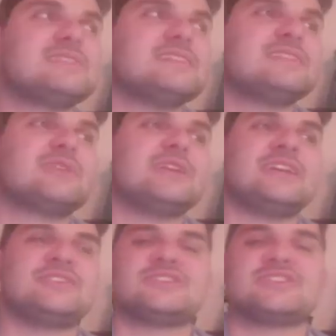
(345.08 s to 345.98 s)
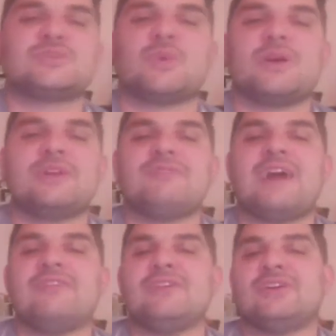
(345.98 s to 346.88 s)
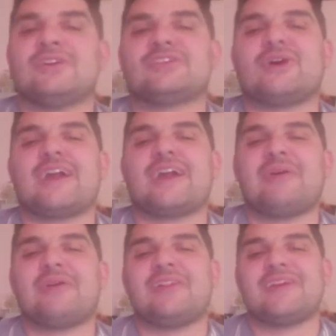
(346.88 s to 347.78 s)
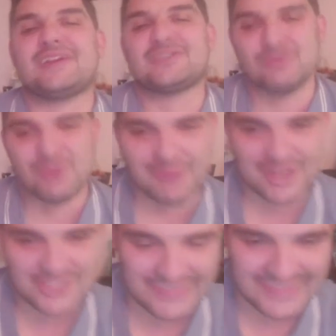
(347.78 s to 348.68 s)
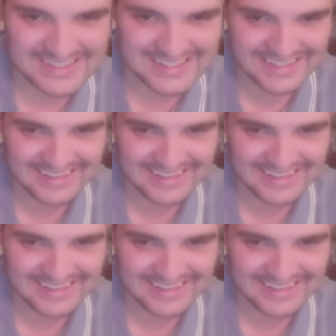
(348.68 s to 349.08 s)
Three Ninjas in 25 years, so I can't really contribute much on this scene.